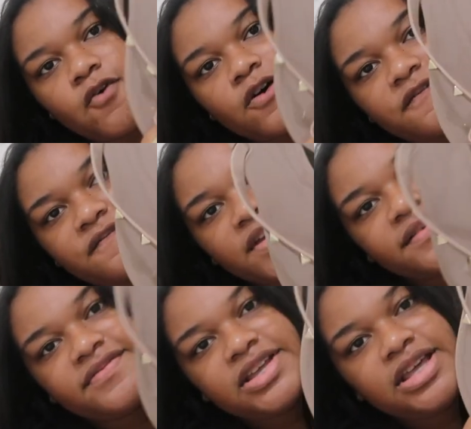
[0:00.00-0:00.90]

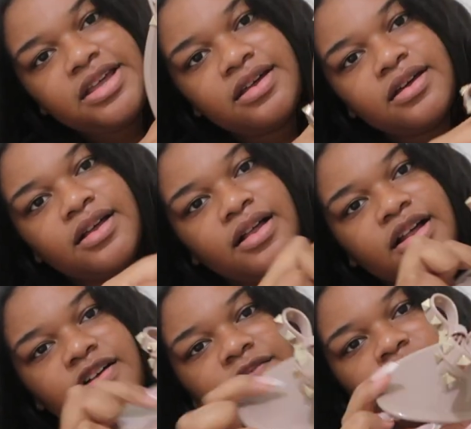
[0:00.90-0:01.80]
$450
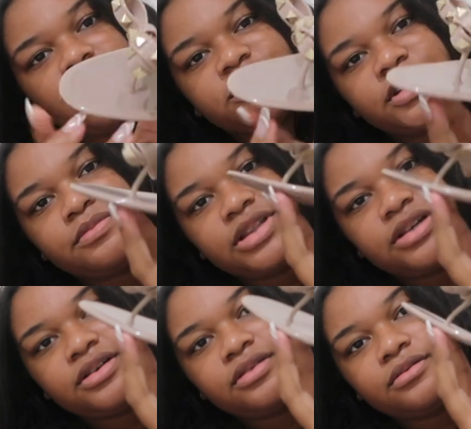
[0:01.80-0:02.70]
for
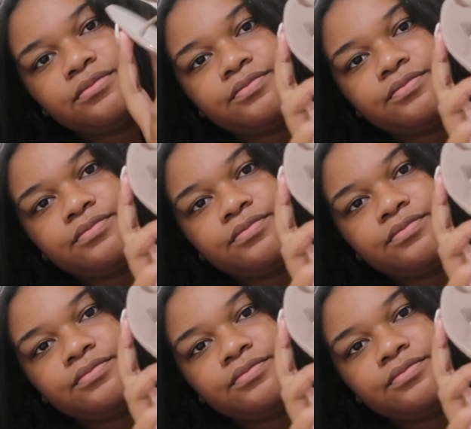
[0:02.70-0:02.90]
something.